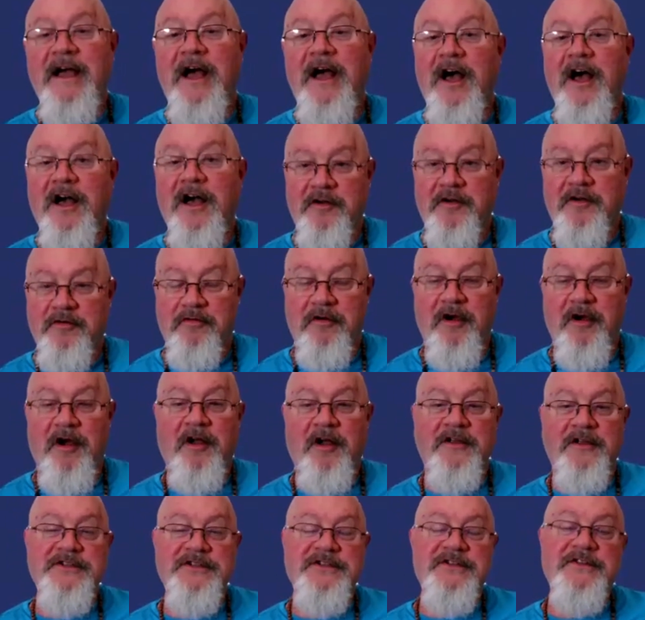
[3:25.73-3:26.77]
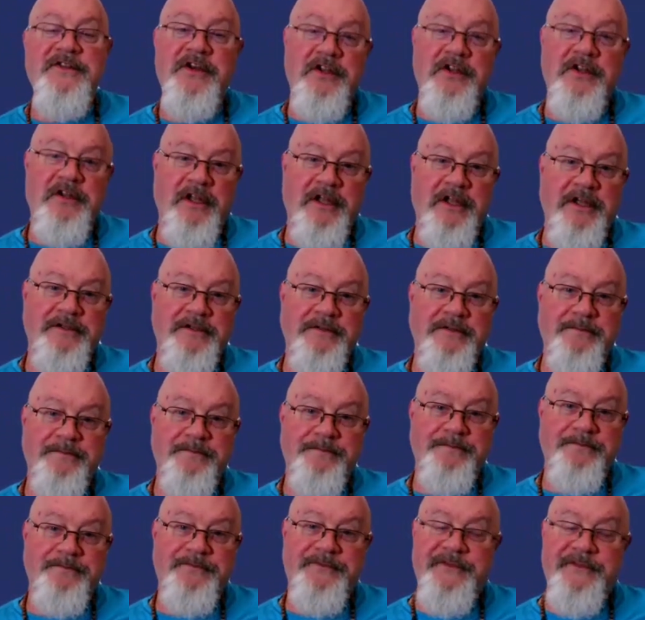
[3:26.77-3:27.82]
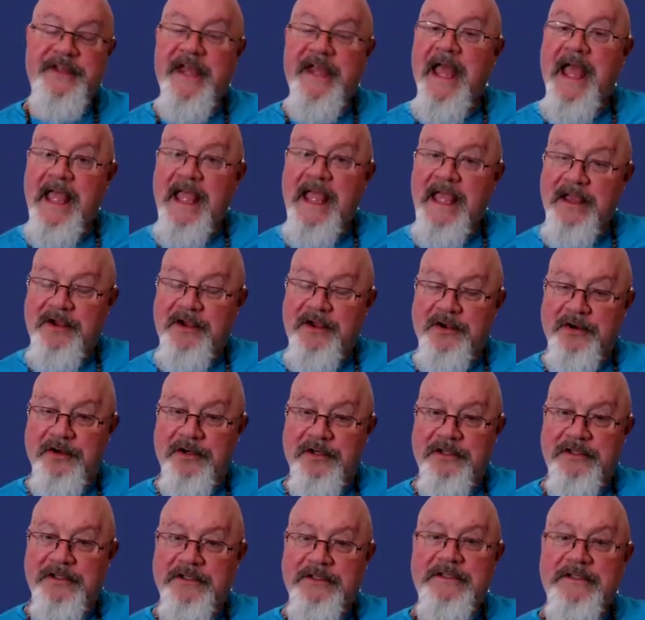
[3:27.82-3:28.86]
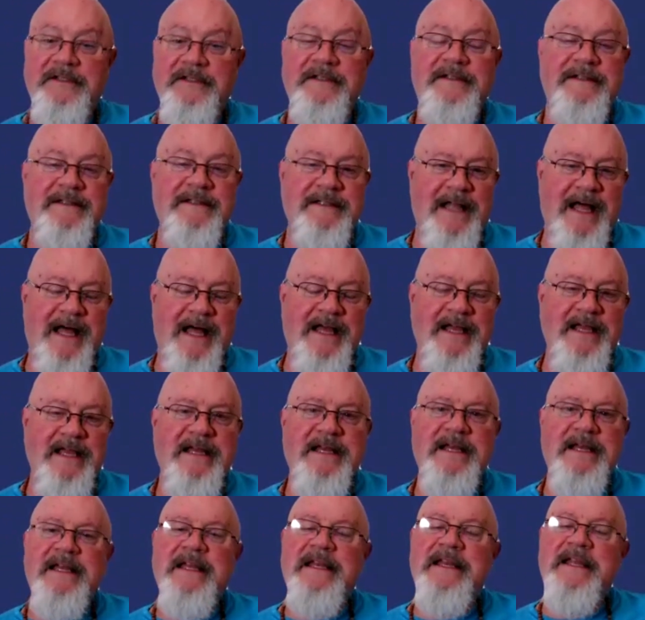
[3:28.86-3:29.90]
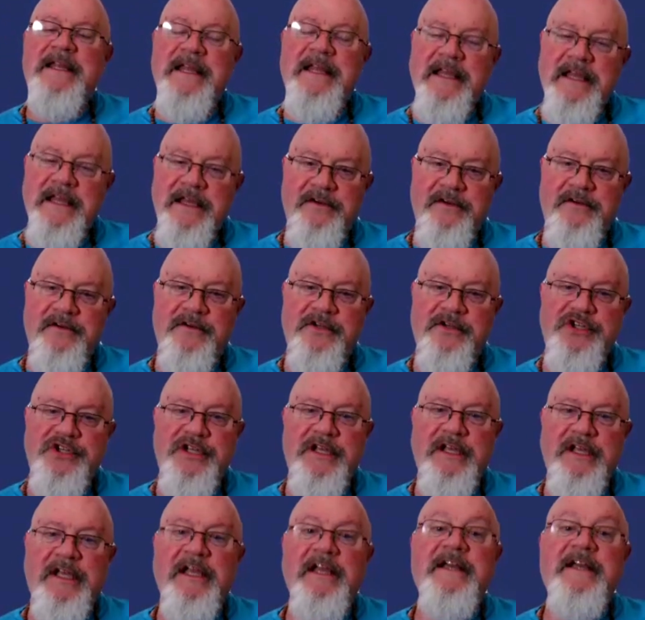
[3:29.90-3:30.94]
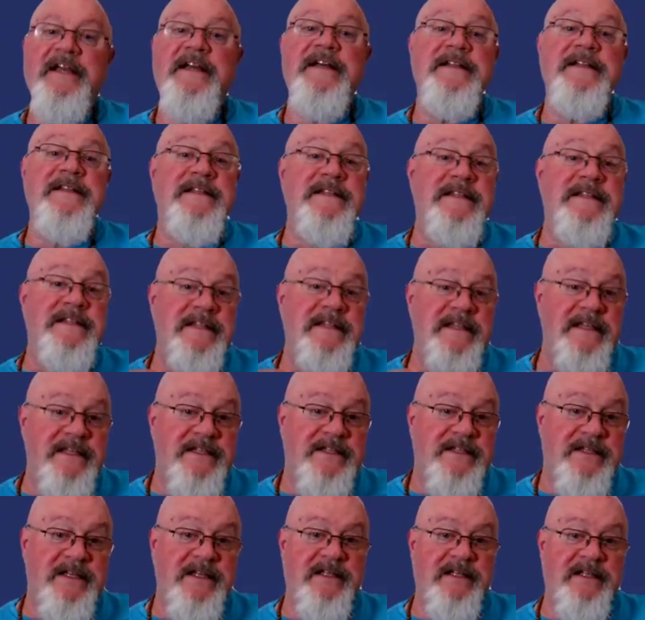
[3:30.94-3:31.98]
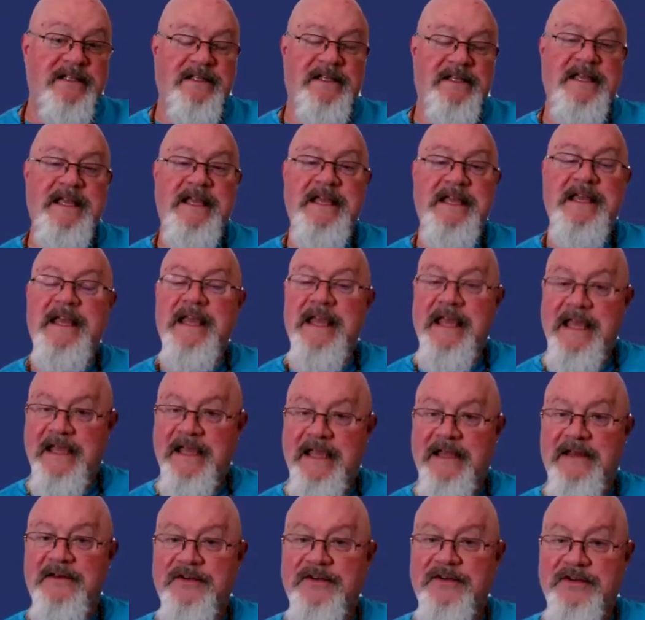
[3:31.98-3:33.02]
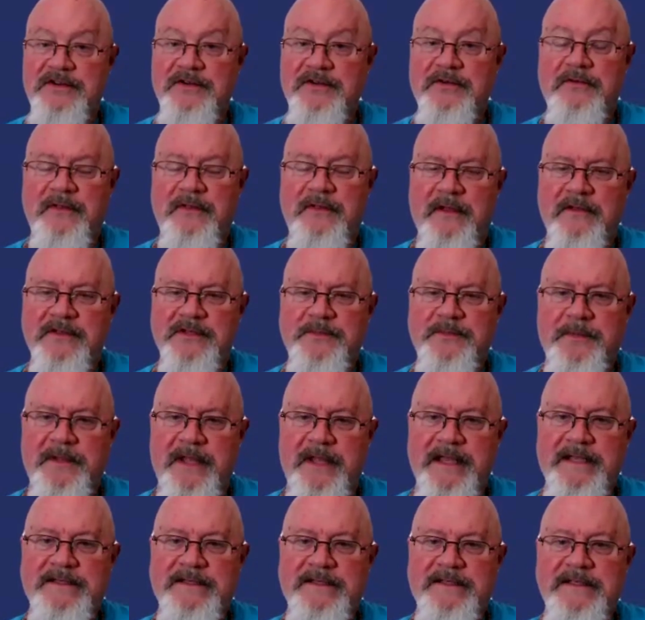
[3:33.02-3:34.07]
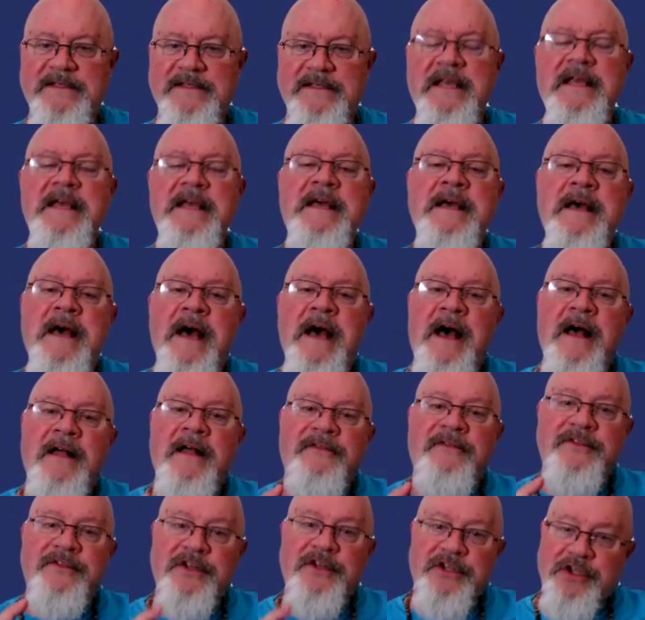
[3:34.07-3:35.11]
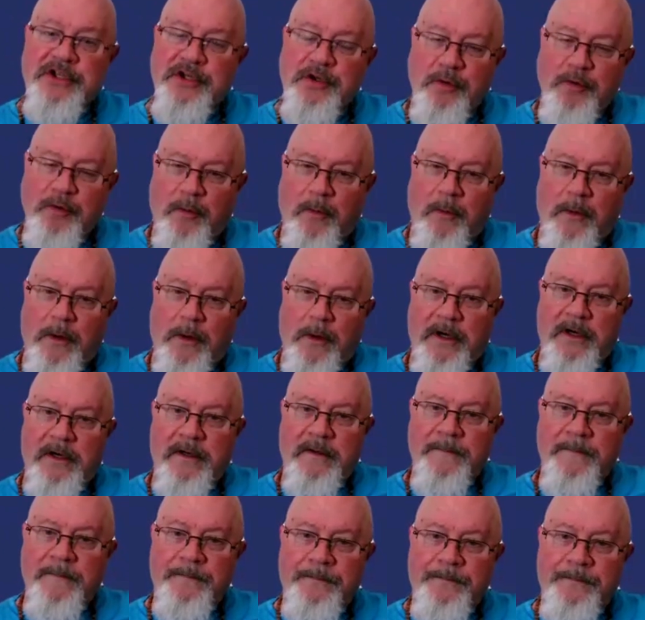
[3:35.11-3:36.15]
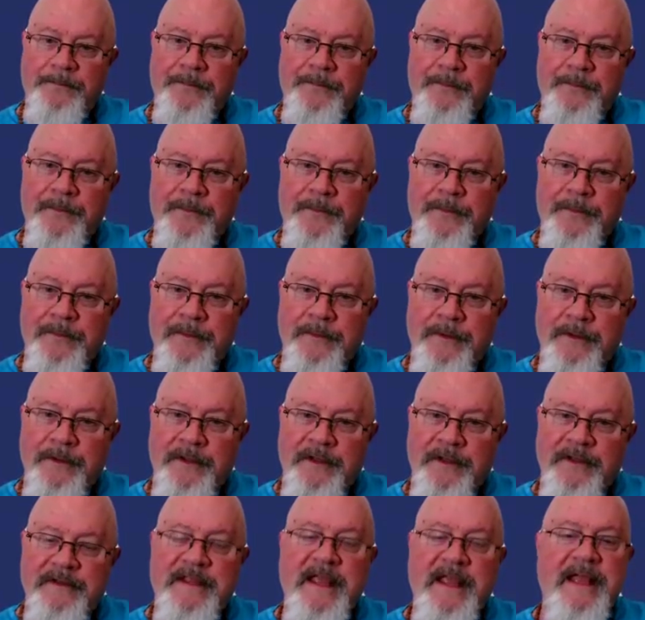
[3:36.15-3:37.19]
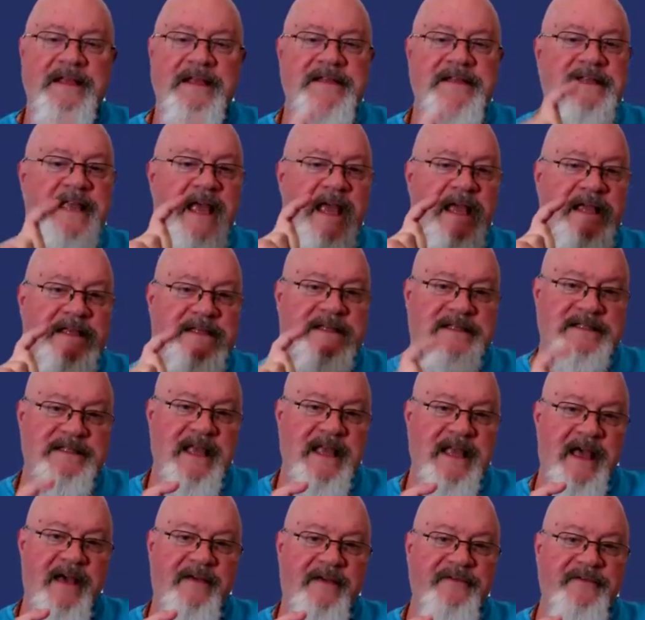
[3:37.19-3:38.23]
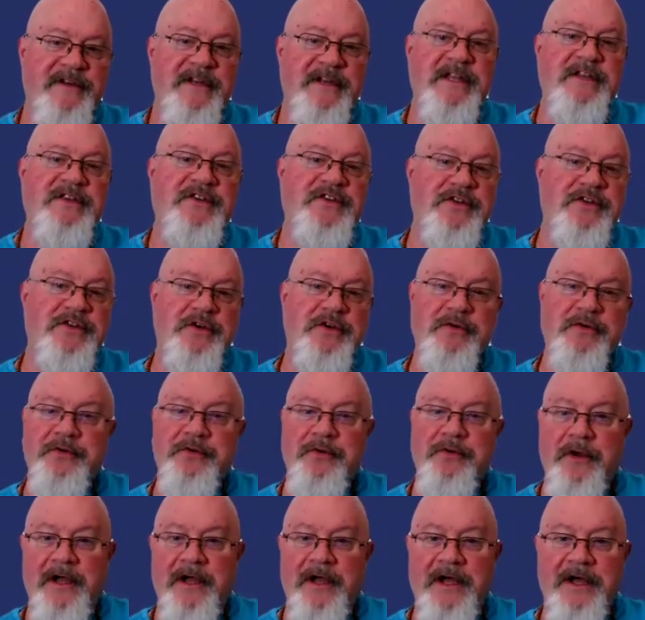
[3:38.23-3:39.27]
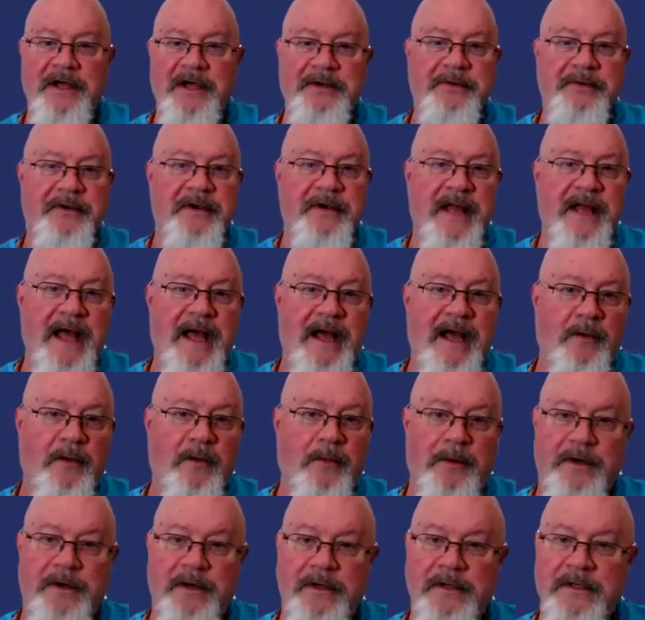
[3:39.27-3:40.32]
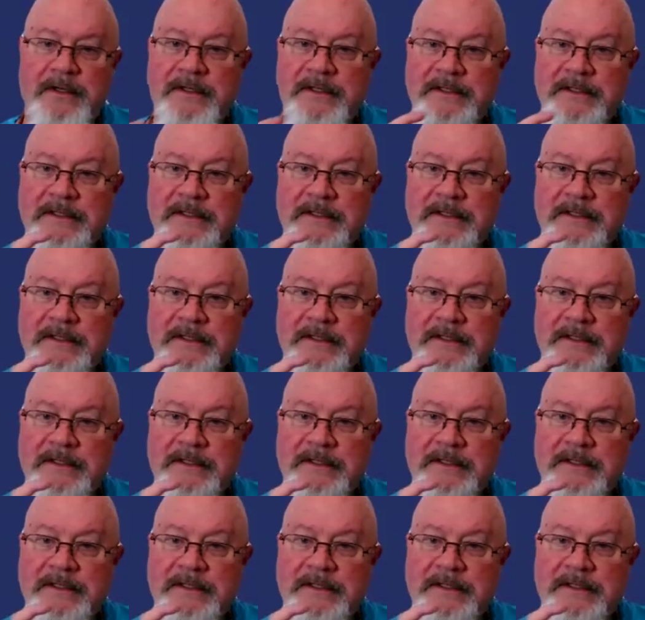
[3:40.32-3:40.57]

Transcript: across the globe to anchor light and energy consistently into those places. The tour takes a 72 to 100 hour